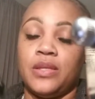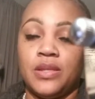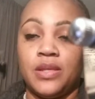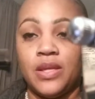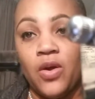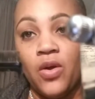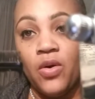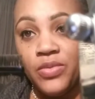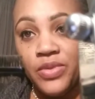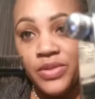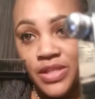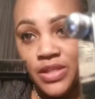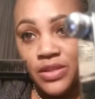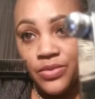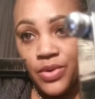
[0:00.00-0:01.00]
that all the
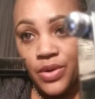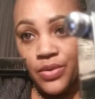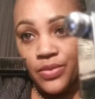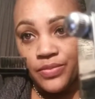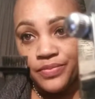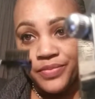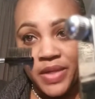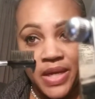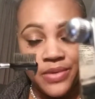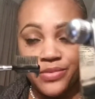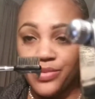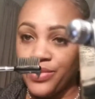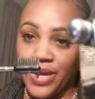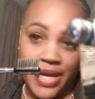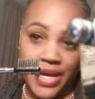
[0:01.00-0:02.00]
teeth are gone. I
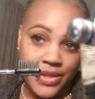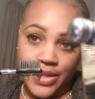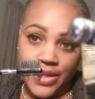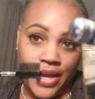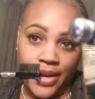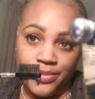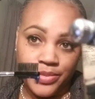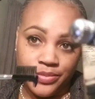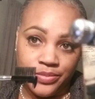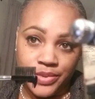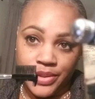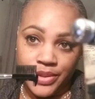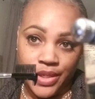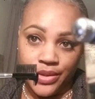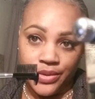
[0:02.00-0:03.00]
don't know how that happened,
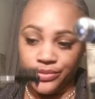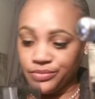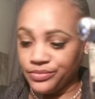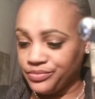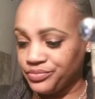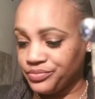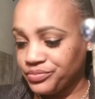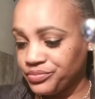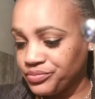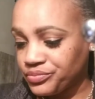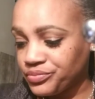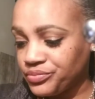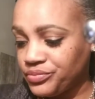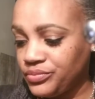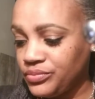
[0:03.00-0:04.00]
but they gone.
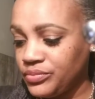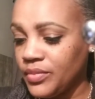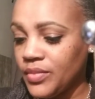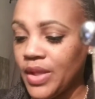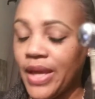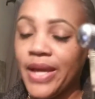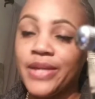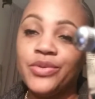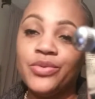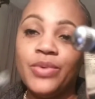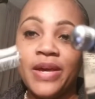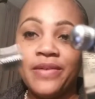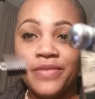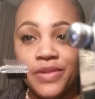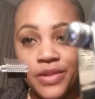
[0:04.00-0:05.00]
I do
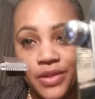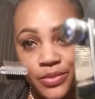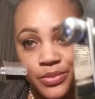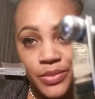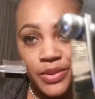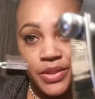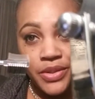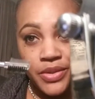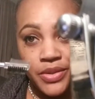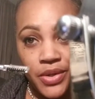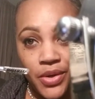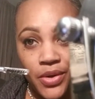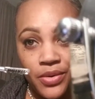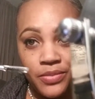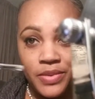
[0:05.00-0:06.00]
have another one here,
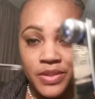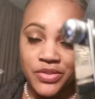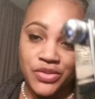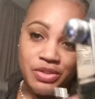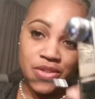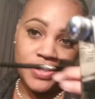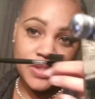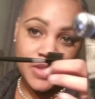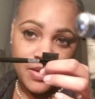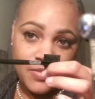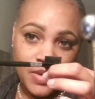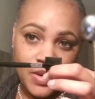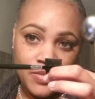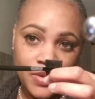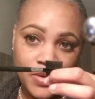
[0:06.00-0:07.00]
y'all. It's just
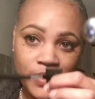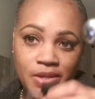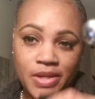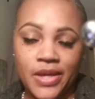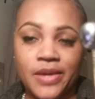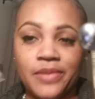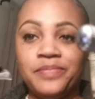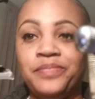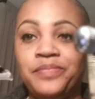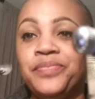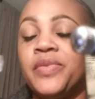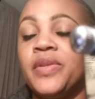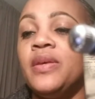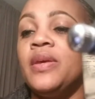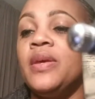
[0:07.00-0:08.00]
not by Mary Kay.
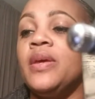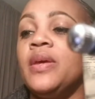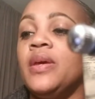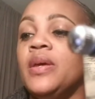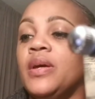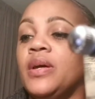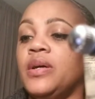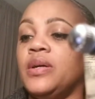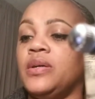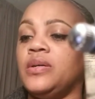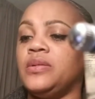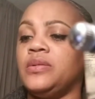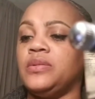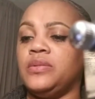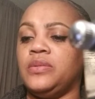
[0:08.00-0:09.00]

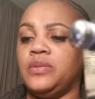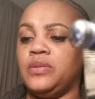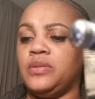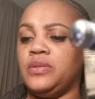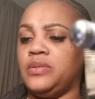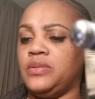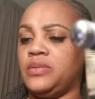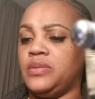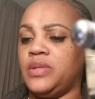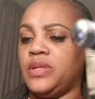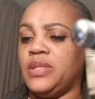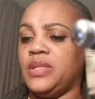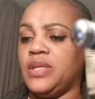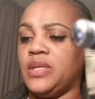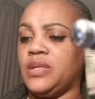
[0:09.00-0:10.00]
I
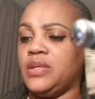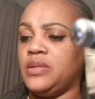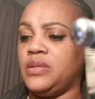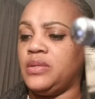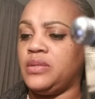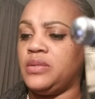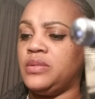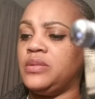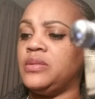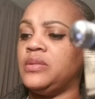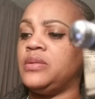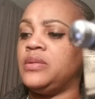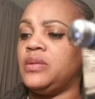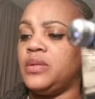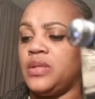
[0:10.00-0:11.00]
think
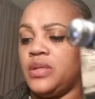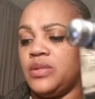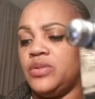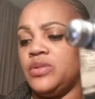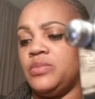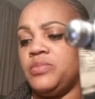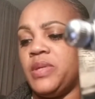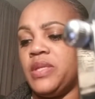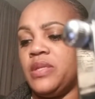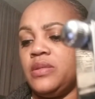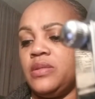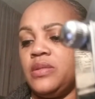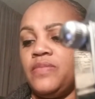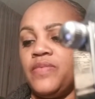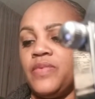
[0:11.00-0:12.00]
I just picked
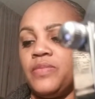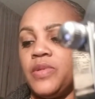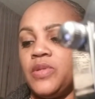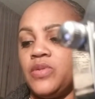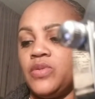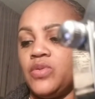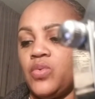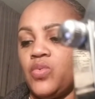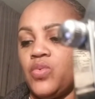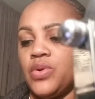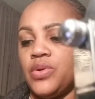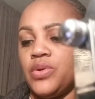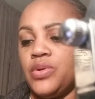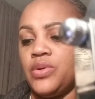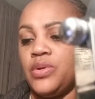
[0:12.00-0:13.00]
this up from the
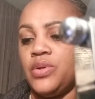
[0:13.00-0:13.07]
store,